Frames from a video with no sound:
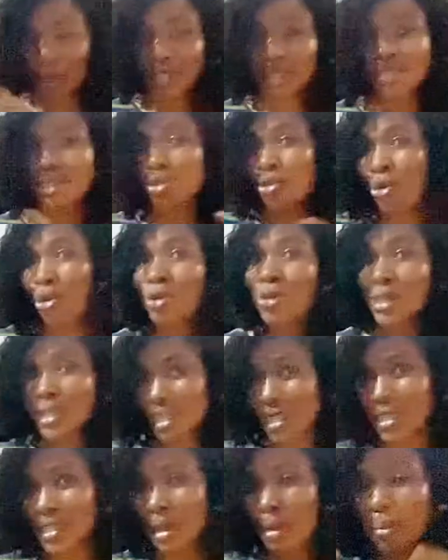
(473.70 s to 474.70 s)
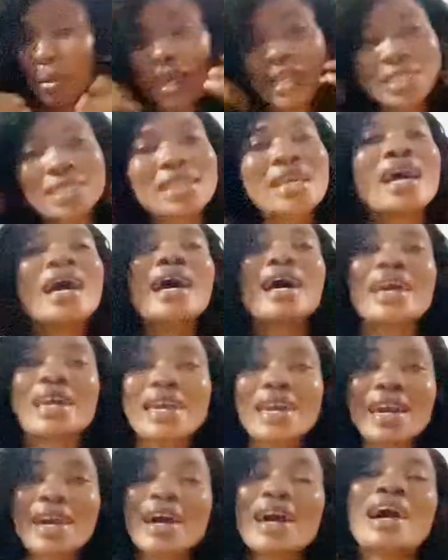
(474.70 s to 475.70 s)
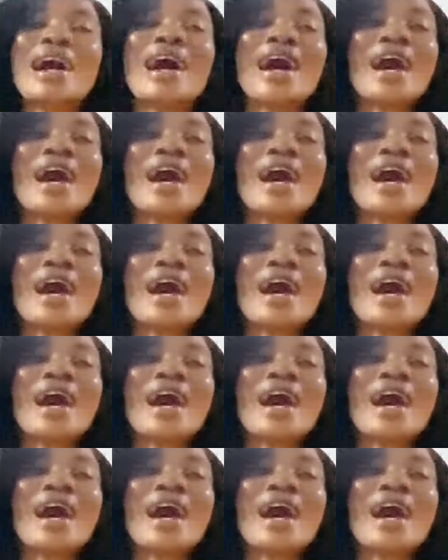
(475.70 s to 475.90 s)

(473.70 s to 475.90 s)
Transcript: pattern or center pattern. Yeah.